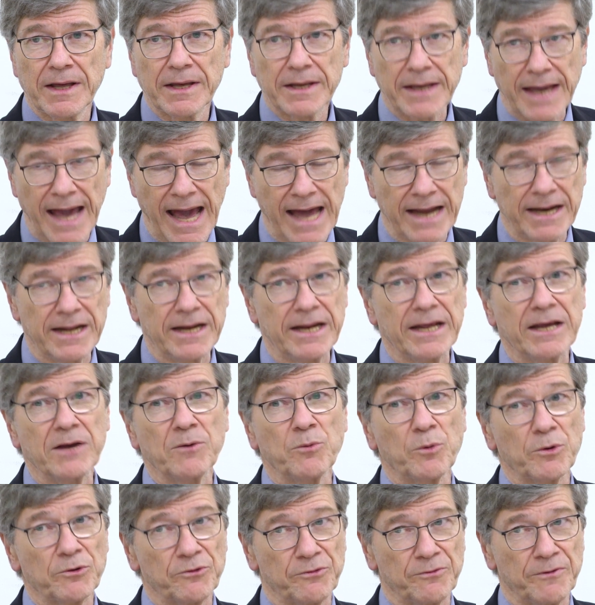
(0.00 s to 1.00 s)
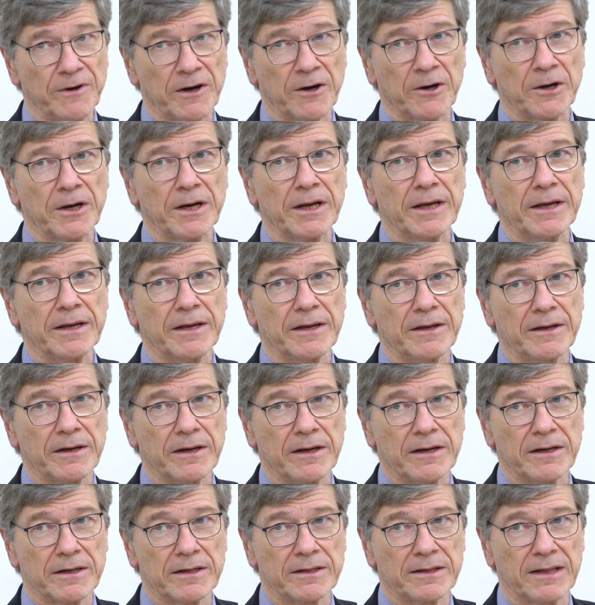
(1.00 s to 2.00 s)
Kennedy was very
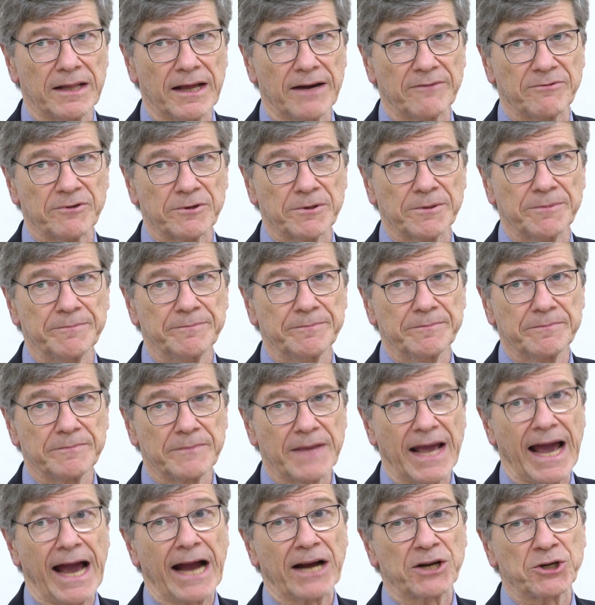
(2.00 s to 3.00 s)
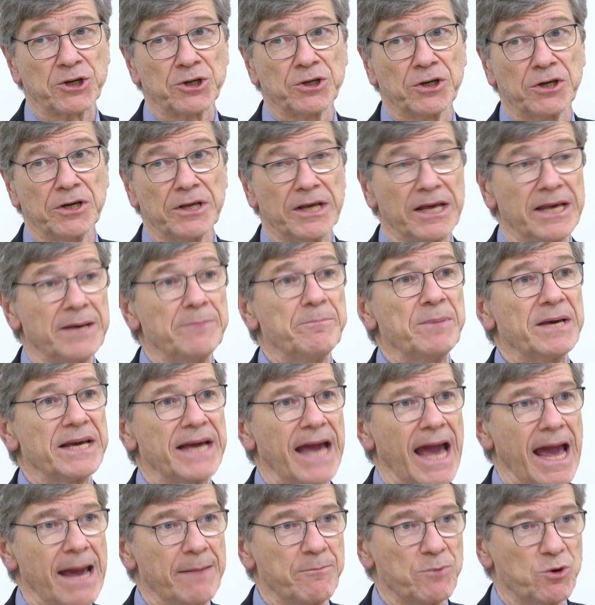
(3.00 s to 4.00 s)
clever. Actually, he
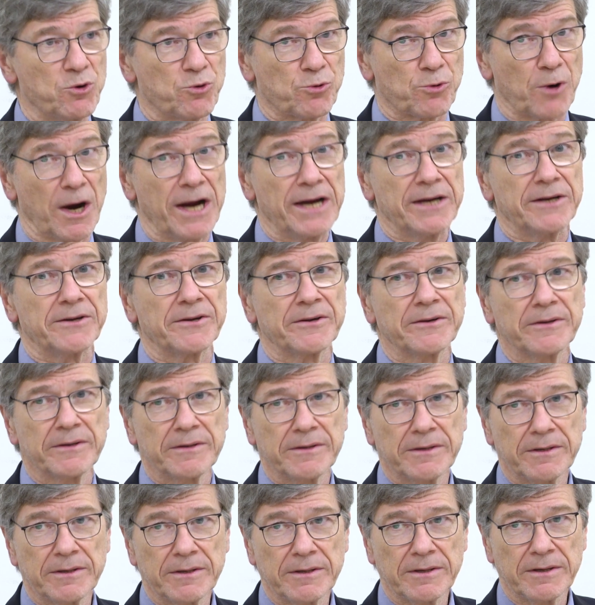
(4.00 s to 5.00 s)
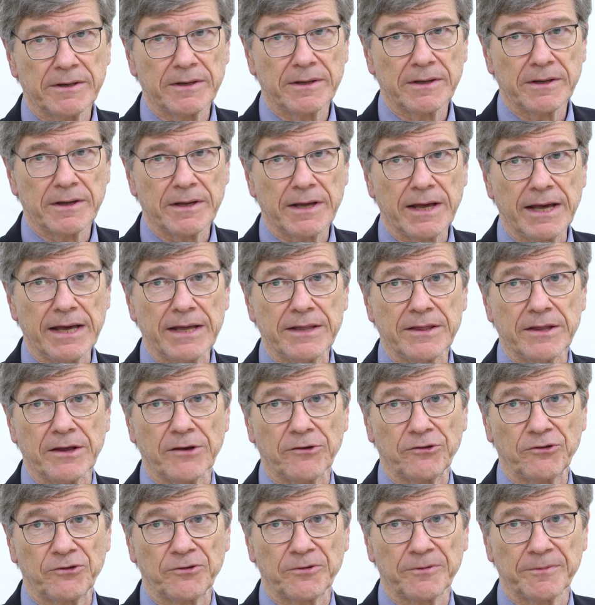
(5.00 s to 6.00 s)
became great in
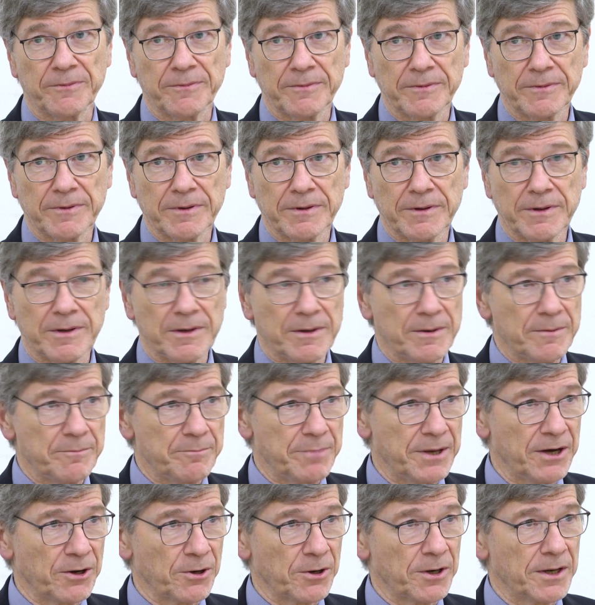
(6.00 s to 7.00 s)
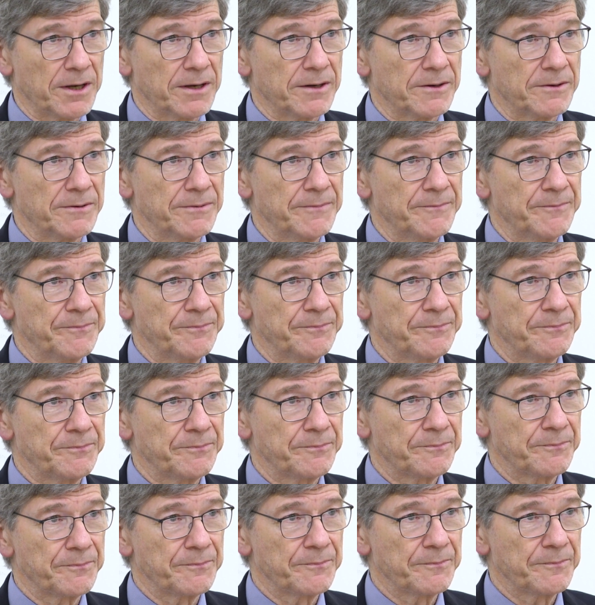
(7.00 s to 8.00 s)
this period.
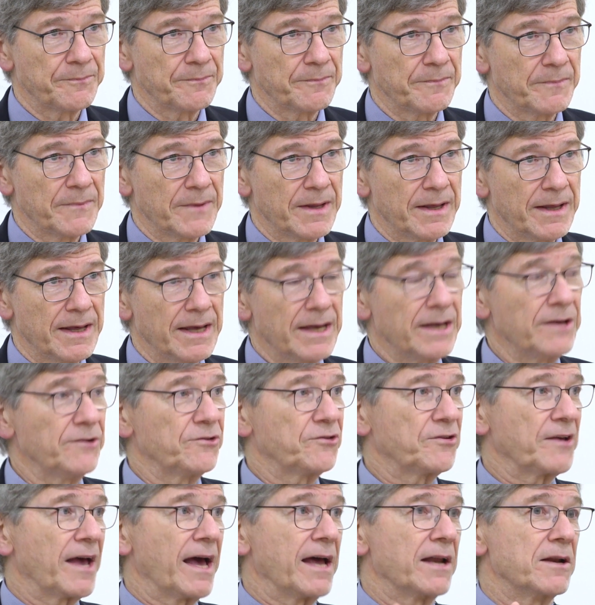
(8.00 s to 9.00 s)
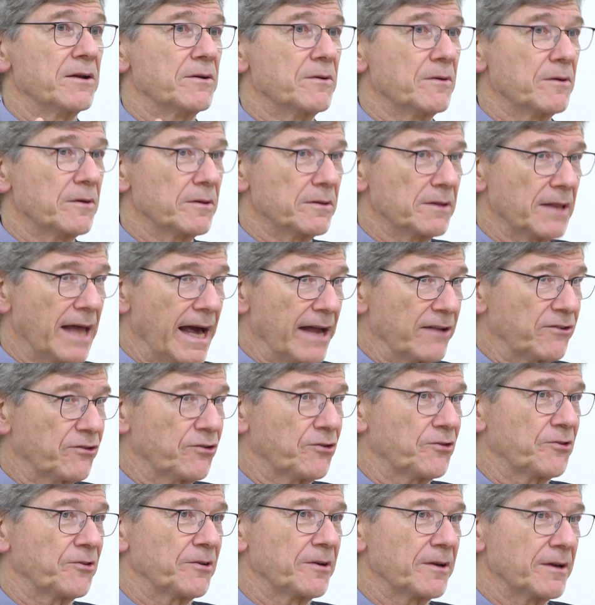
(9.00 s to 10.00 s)
He said,
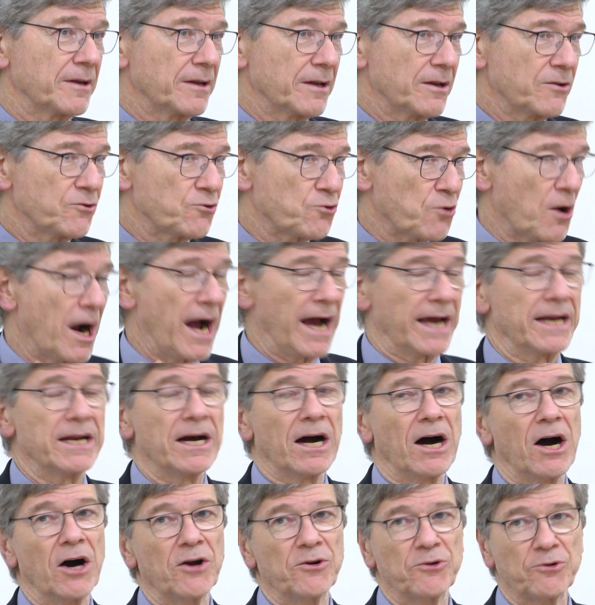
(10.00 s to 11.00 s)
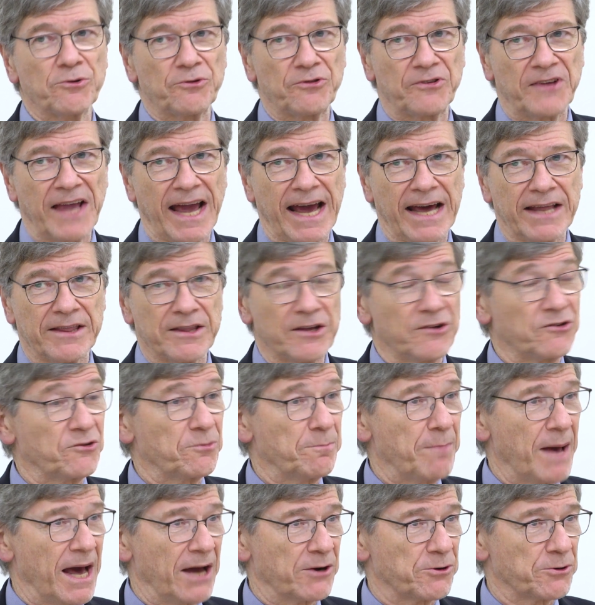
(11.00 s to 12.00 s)
let's try to understand this
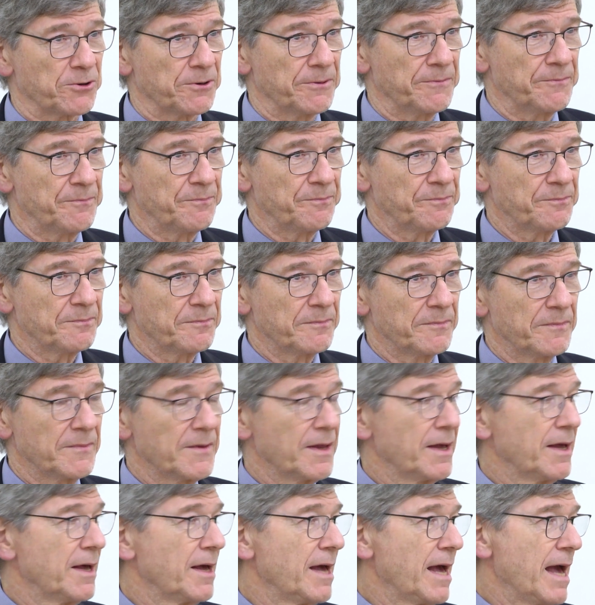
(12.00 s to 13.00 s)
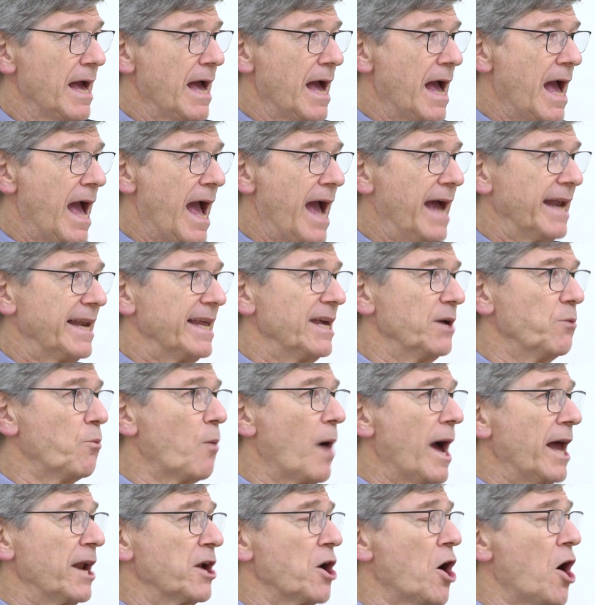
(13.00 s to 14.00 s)
better. And he
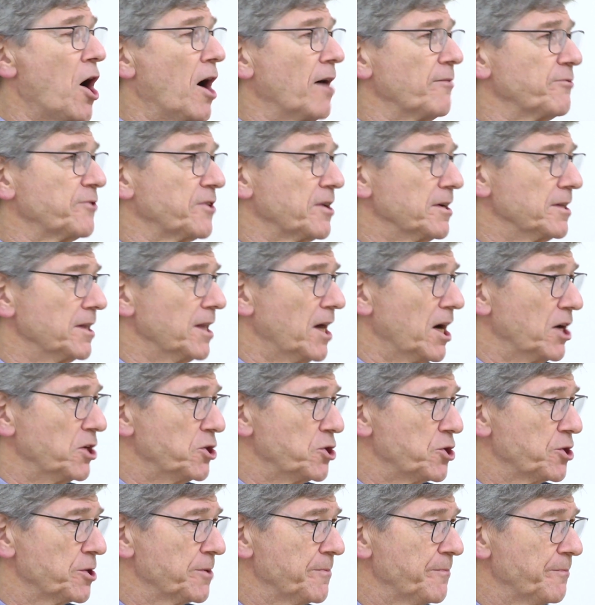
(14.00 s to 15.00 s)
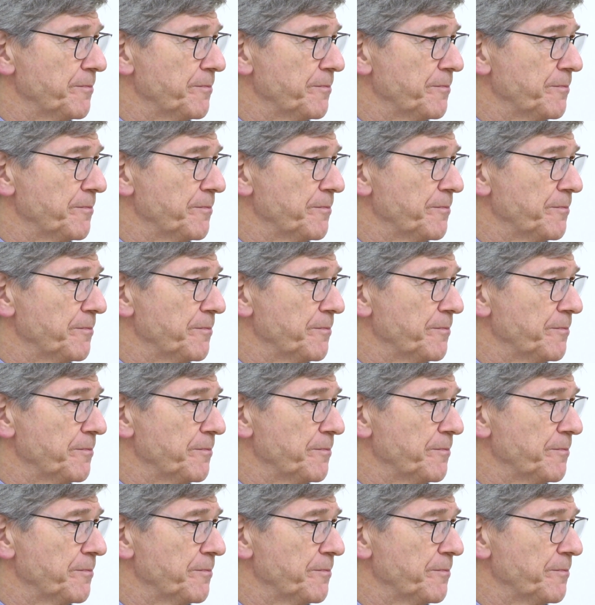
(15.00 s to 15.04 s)
went off to lunch.